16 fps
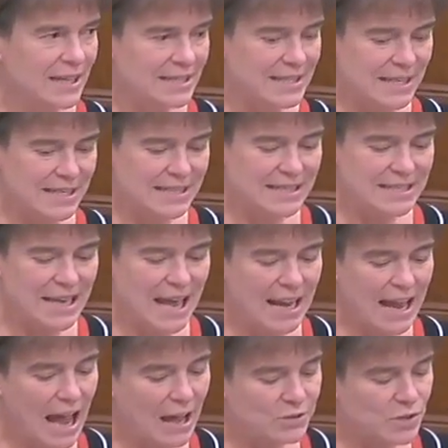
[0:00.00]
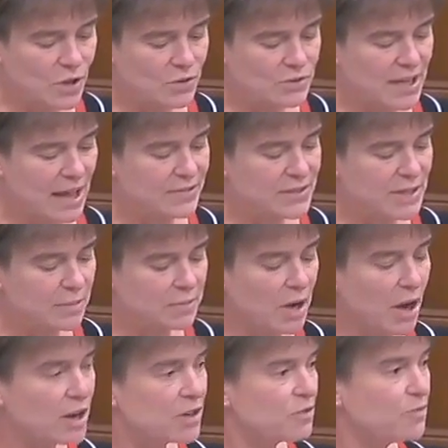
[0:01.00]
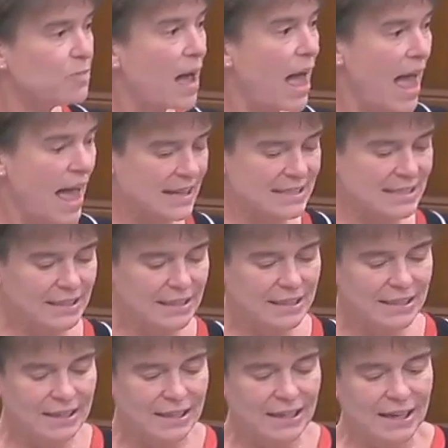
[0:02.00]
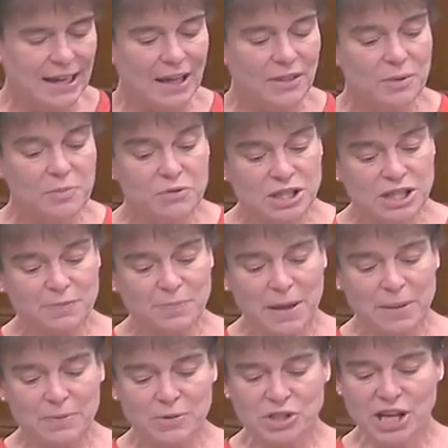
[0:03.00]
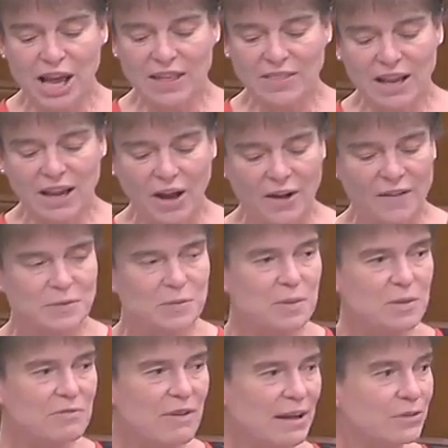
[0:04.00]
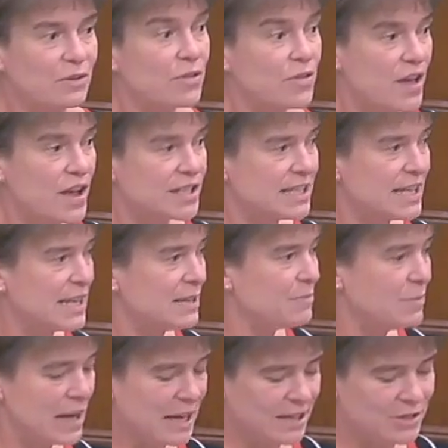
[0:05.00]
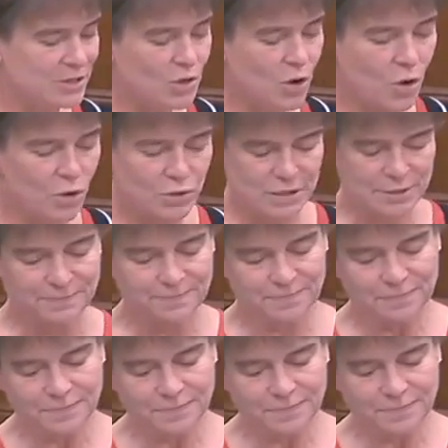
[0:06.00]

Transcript: 6 in 10 households have some kind of pet, and the British people share their lives with around 13 million dogs.